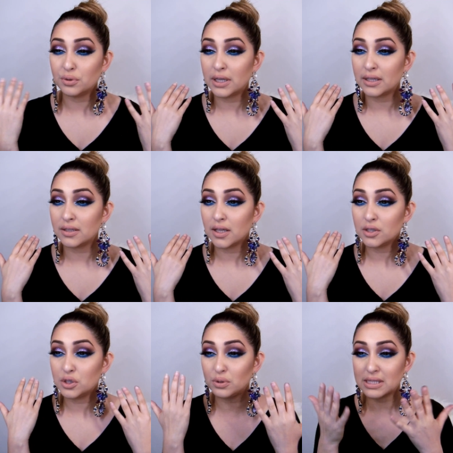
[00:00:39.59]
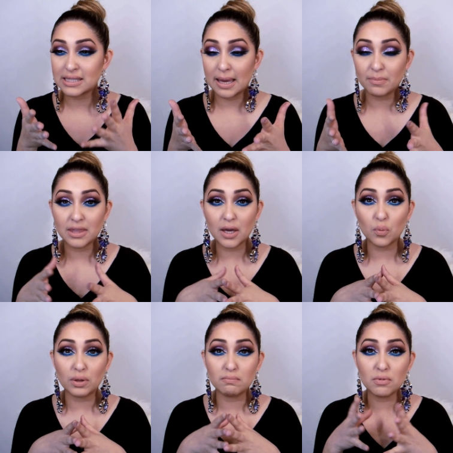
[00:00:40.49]
You can do the same
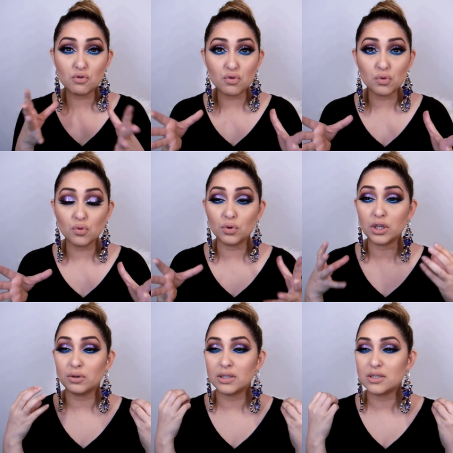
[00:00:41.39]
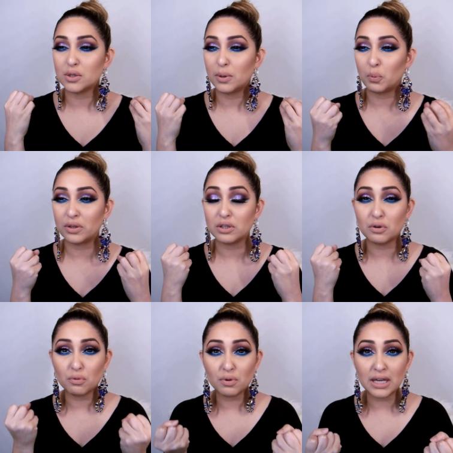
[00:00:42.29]
thing with maroon, you can do it with
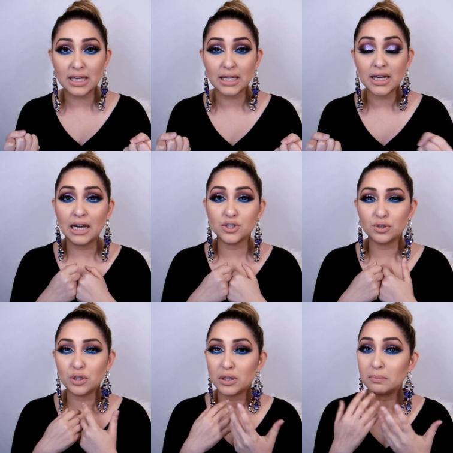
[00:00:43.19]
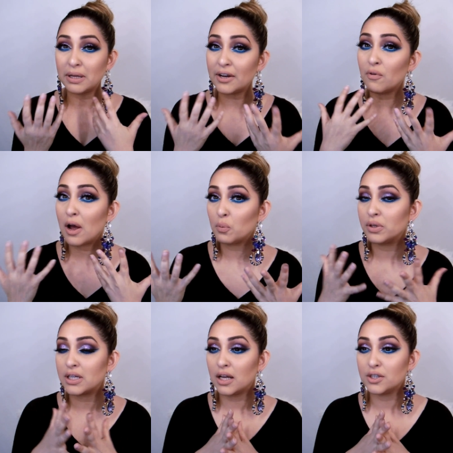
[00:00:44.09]
green, and you know, you can play around
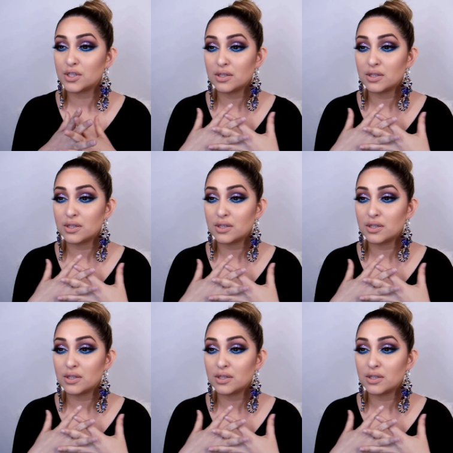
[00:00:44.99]
with colors.